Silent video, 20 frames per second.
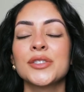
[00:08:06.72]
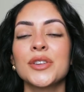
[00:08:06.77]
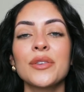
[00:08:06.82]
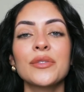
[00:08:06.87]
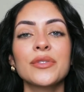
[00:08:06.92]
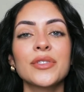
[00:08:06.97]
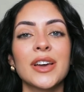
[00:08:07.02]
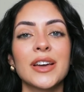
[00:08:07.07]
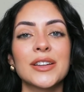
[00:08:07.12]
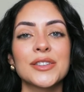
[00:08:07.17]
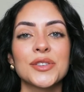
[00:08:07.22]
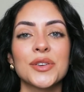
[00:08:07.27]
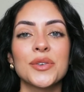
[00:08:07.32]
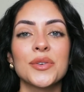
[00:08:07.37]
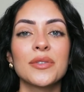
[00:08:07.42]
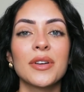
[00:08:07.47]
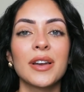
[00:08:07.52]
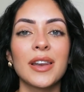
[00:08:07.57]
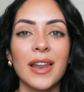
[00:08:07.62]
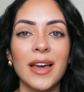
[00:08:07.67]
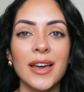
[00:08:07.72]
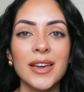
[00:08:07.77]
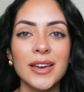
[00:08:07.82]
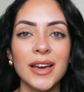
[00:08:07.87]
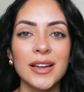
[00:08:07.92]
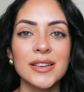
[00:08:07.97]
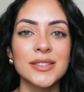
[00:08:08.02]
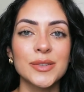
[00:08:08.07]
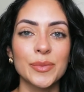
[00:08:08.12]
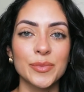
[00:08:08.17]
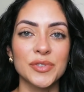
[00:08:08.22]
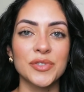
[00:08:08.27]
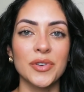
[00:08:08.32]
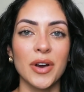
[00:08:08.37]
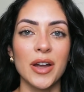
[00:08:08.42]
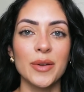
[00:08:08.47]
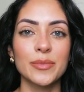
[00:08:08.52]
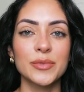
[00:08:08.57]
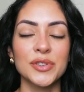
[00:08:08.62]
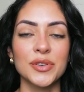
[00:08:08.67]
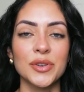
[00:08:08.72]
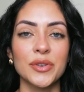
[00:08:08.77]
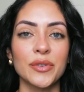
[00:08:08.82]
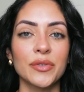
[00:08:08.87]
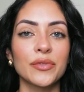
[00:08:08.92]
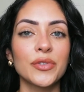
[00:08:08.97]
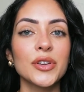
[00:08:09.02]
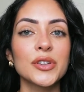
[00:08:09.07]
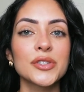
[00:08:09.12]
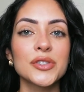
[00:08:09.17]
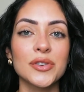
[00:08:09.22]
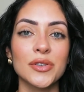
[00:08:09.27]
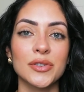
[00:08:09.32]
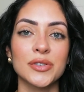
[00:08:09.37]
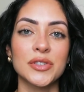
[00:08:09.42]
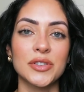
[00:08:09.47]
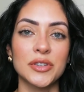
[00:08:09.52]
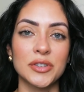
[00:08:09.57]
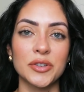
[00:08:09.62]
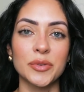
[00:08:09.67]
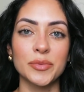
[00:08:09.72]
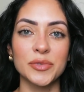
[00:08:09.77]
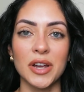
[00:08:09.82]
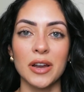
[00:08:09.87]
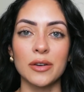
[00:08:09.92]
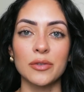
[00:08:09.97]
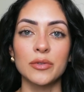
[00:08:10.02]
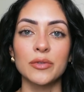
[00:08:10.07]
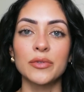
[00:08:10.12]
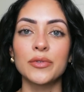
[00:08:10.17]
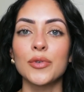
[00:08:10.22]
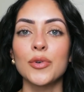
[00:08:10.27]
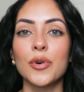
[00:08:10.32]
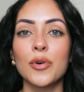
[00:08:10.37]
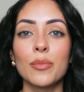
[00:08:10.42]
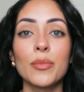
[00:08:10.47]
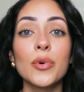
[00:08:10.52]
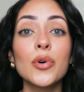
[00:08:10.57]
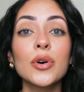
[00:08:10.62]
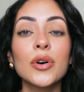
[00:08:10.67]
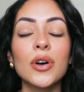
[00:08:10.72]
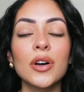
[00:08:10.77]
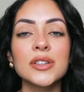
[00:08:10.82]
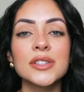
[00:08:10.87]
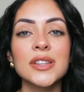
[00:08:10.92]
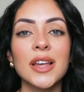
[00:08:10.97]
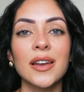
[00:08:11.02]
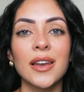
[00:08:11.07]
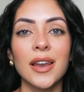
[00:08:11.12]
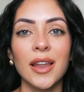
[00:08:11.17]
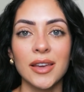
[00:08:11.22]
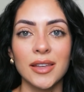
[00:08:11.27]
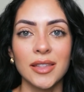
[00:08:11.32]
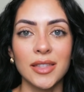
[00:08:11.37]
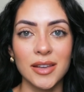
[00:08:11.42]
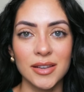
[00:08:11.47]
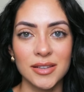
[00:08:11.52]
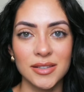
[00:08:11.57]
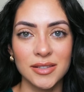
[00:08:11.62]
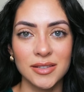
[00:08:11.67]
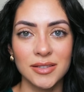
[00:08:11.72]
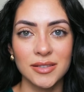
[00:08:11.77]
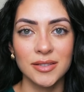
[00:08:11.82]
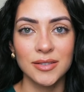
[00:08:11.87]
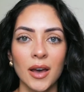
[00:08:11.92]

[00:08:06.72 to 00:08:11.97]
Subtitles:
don't forget to like and subscribe to FutureDoc's YouTube channel for more content like this.